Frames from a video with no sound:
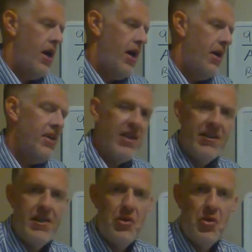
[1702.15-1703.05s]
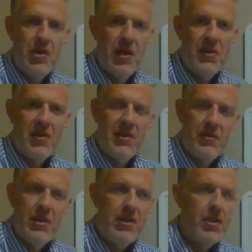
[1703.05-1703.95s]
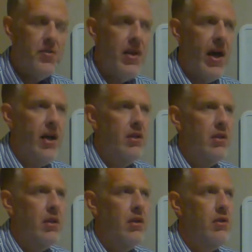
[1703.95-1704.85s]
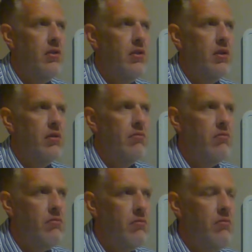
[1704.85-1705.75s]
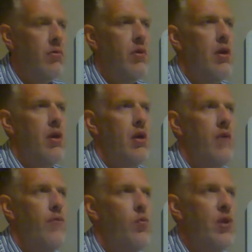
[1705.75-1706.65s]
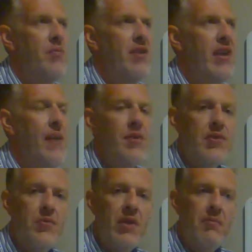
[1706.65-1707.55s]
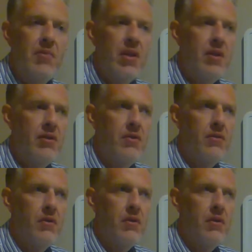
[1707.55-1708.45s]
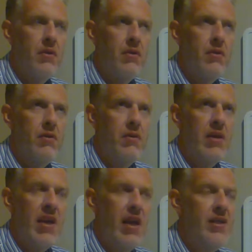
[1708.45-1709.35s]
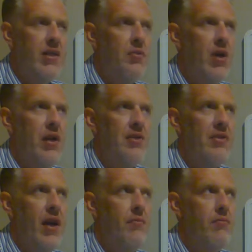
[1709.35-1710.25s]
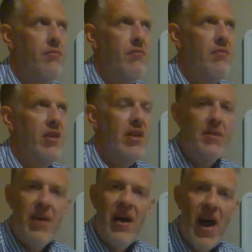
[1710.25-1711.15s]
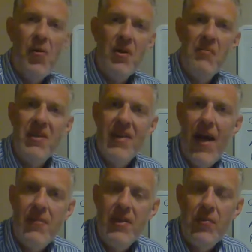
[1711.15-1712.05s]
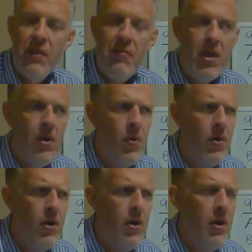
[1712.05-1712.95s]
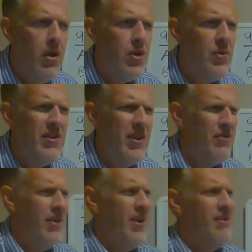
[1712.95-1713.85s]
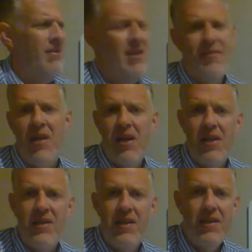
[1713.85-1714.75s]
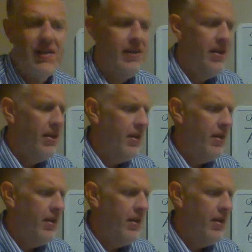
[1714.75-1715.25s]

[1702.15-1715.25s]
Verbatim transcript: I think that's interesting. Is there something to that? You know, if we want to be as happy as we can be, is it really the, the case that we ought to stop thinking about how we can be as happy as we can be? Or do you want to say, well, that doesn't make any sense?